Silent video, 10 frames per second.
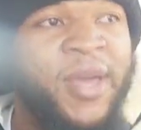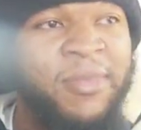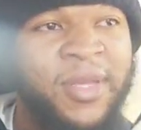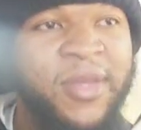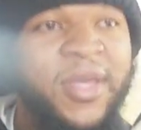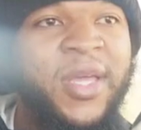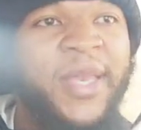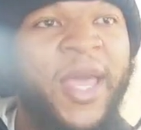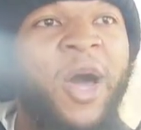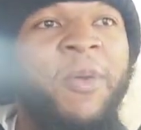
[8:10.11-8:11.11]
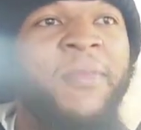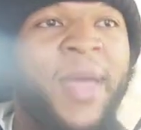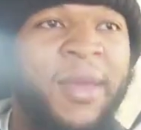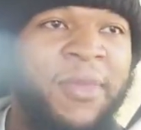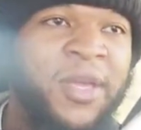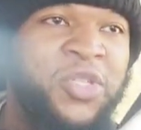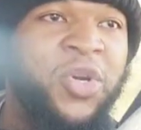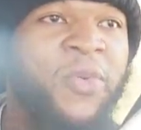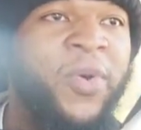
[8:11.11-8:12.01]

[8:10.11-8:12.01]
family, it helped make me into a,